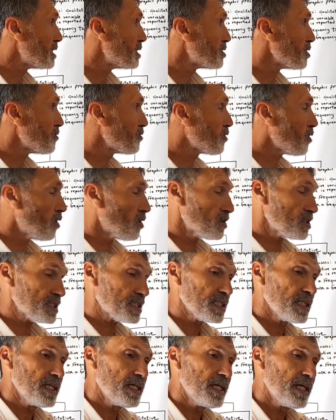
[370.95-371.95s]
Of course,
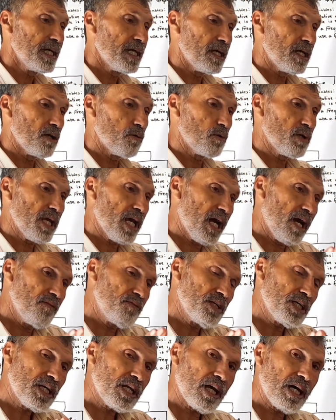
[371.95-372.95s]
we have the
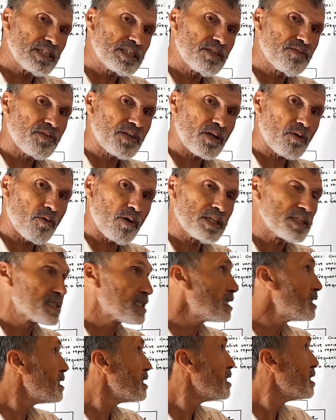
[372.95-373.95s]
class
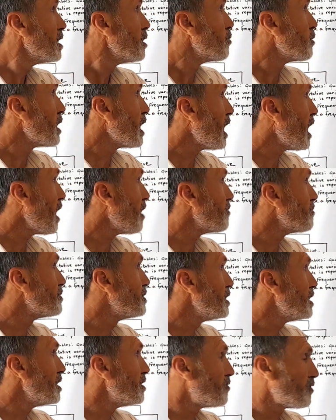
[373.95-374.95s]
frequency, we have
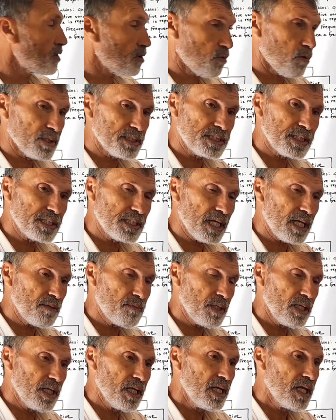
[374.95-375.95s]
the frequency
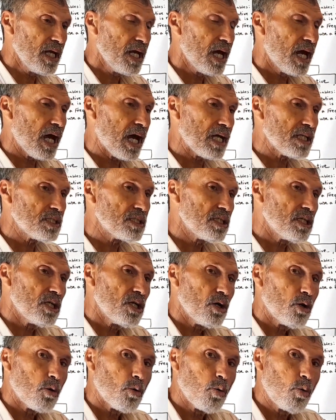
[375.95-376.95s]
table, and
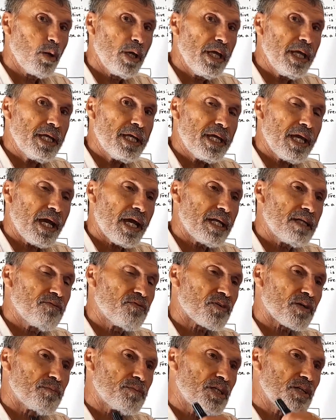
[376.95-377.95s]
we can,
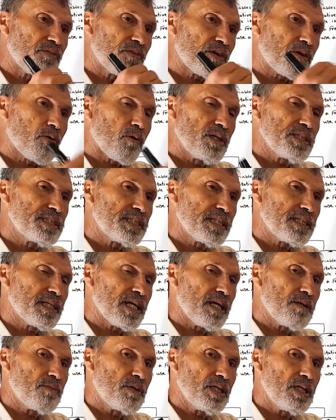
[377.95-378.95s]
from the frequency
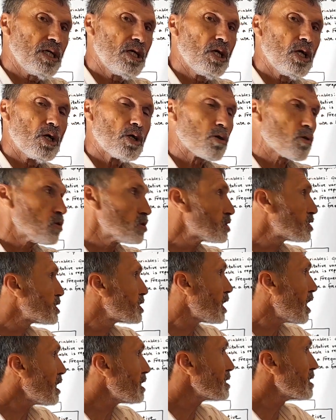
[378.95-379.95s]
table,
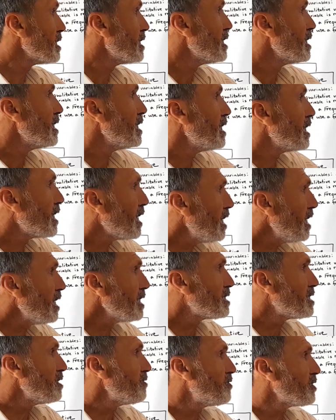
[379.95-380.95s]
construct a
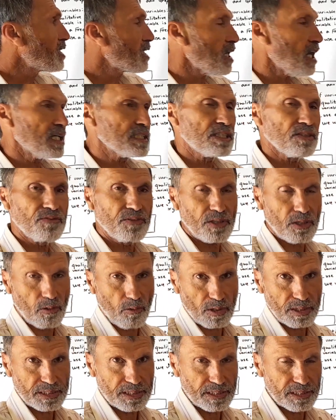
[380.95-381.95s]
relative class
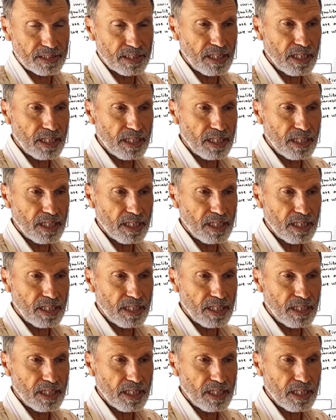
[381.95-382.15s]
frequencies.